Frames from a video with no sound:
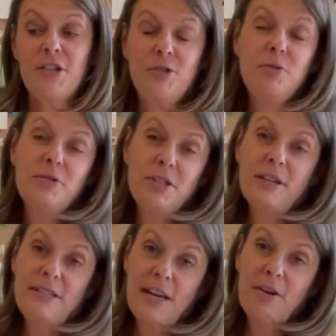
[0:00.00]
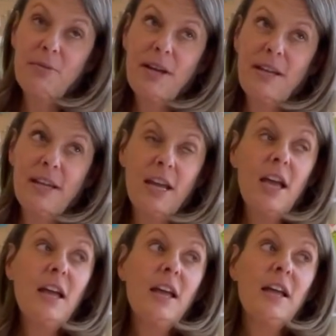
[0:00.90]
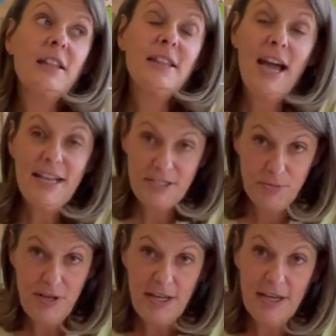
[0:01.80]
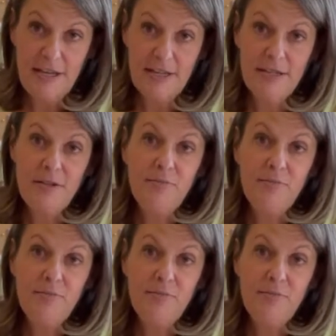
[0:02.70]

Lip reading: to start decorating last weekend,